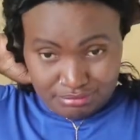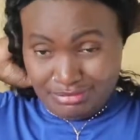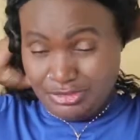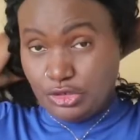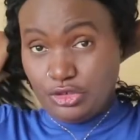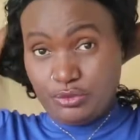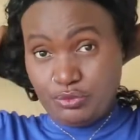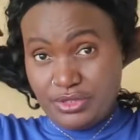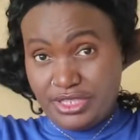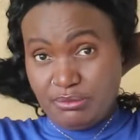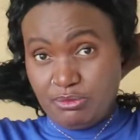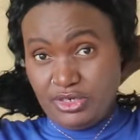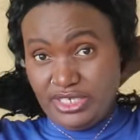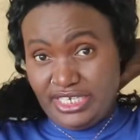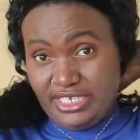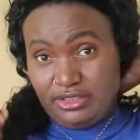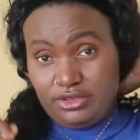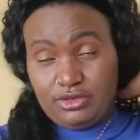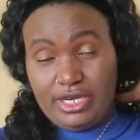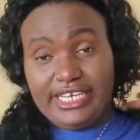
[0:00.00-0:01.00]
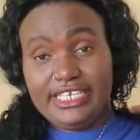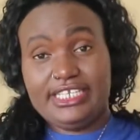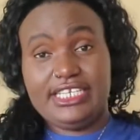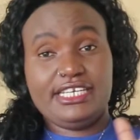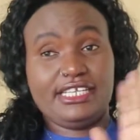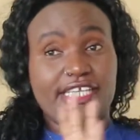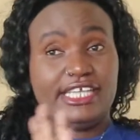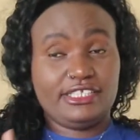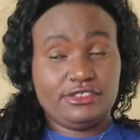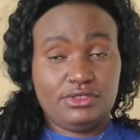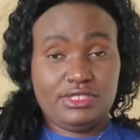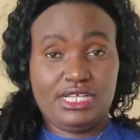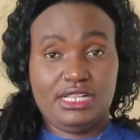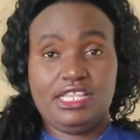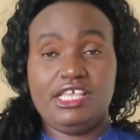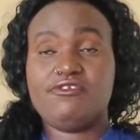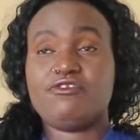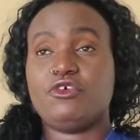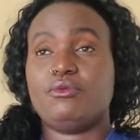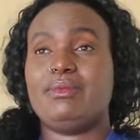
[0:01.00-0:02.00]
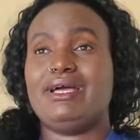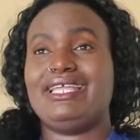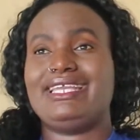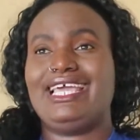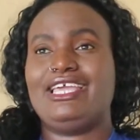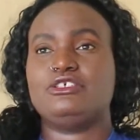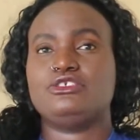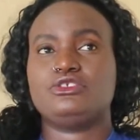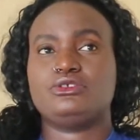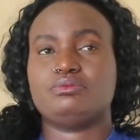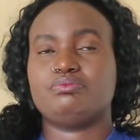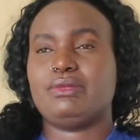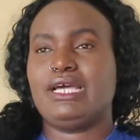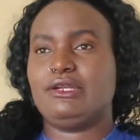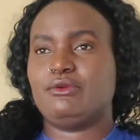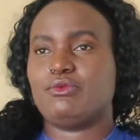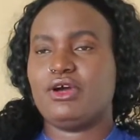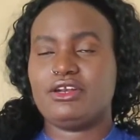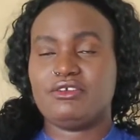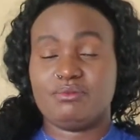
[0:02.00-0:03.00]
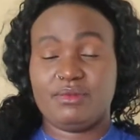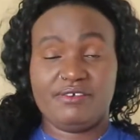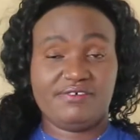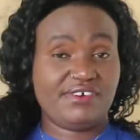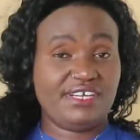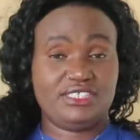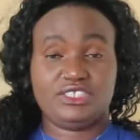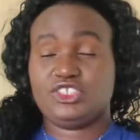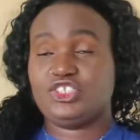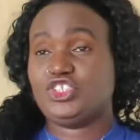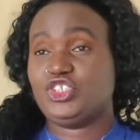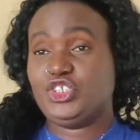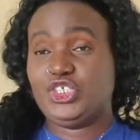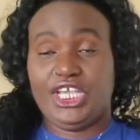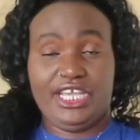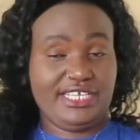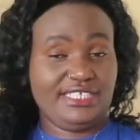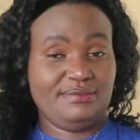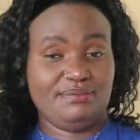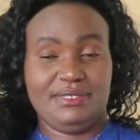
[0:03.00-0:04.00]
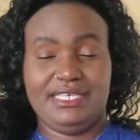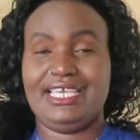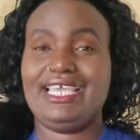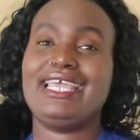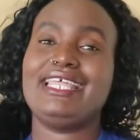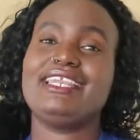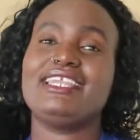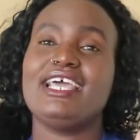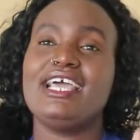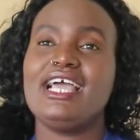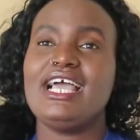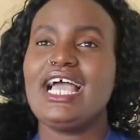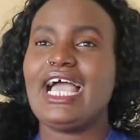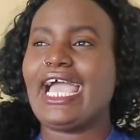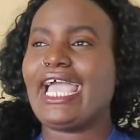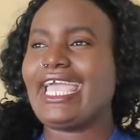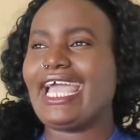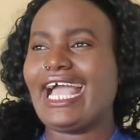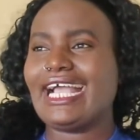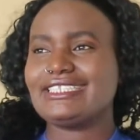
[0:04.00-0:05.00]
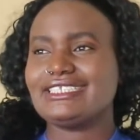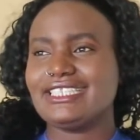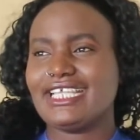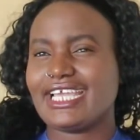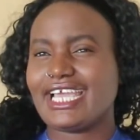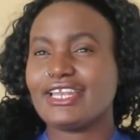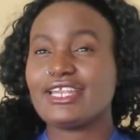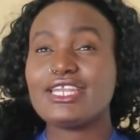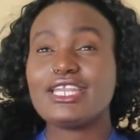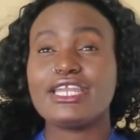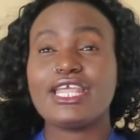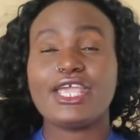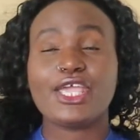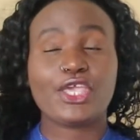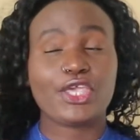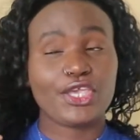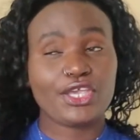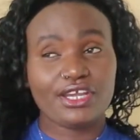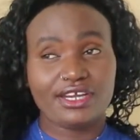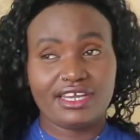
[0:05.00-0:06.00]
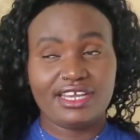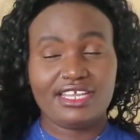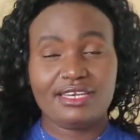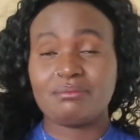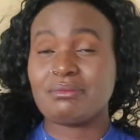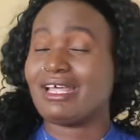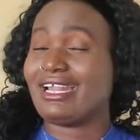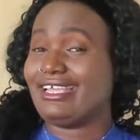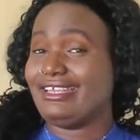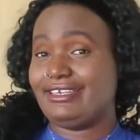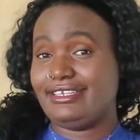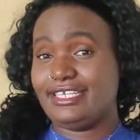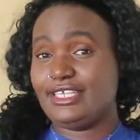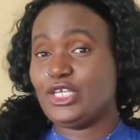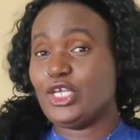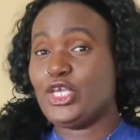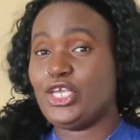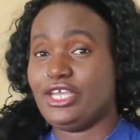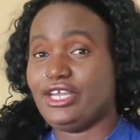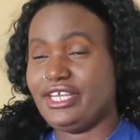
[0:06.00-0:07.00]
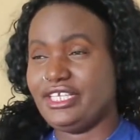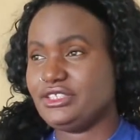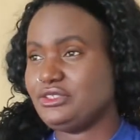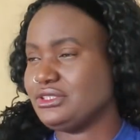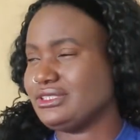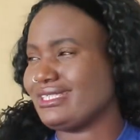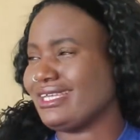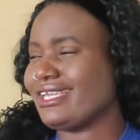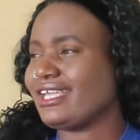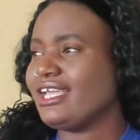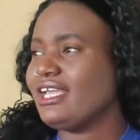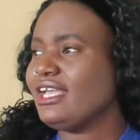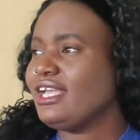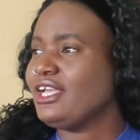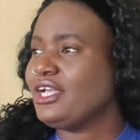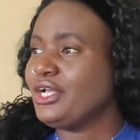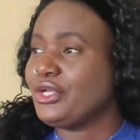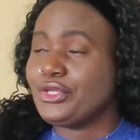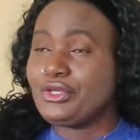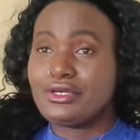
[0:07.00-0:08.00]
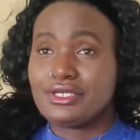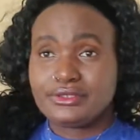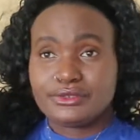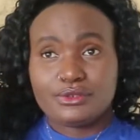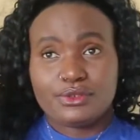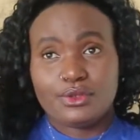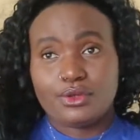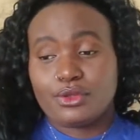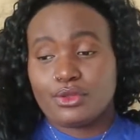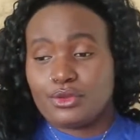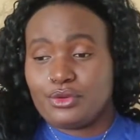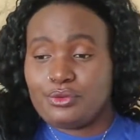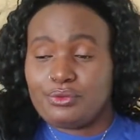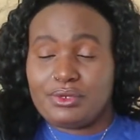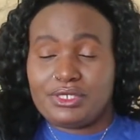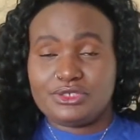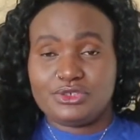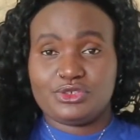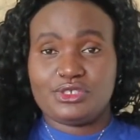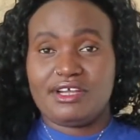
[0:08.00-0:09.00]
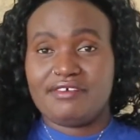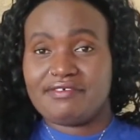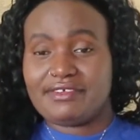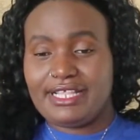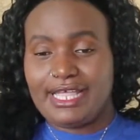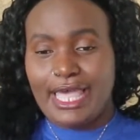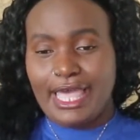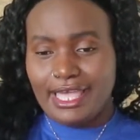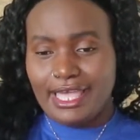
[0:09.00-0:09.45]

not with a bonnet though, I didn't get to that level, but one of my friends checked me and I acted like I didn't hear it, but I did hear it. She was like, you need to look good when you travel,